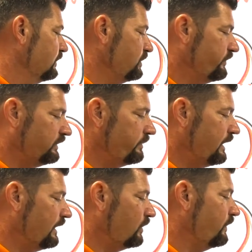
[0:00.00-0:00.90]
You've
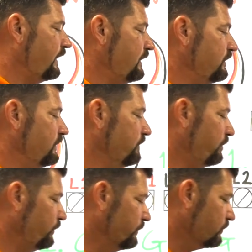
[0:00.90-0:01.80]
eliminated all that. You just
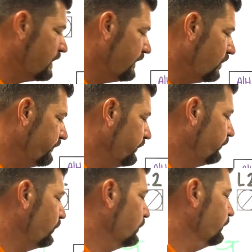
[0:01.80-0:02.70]
pulled it right off the
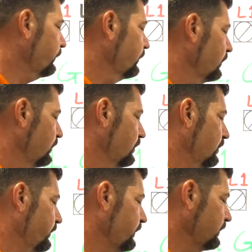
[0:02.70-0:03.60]
source
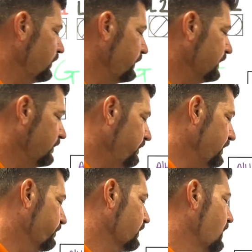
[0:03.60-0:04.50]
of the load that could be
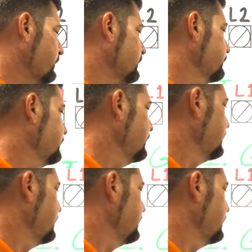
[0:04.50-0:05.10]
the problem,